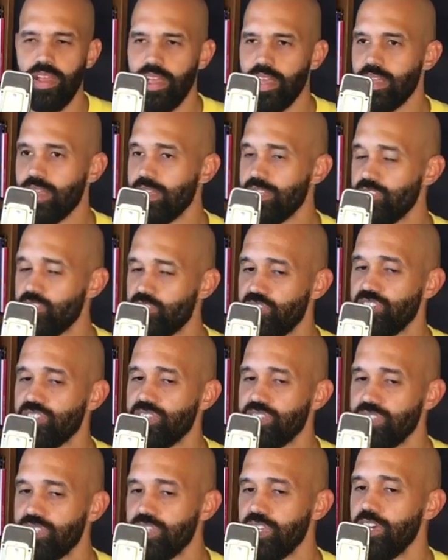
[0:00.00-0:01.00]

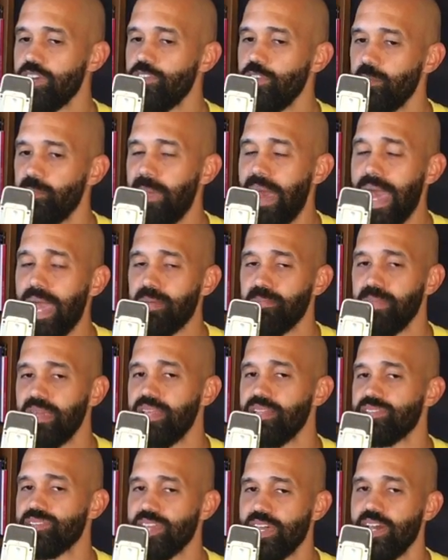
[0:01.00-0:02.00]
Consistency of your backbeat
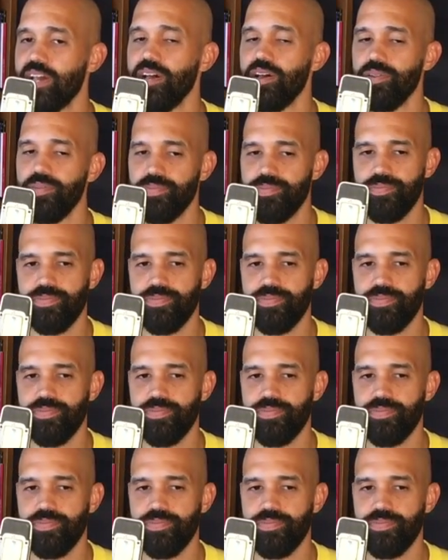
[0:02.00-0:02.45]
sound.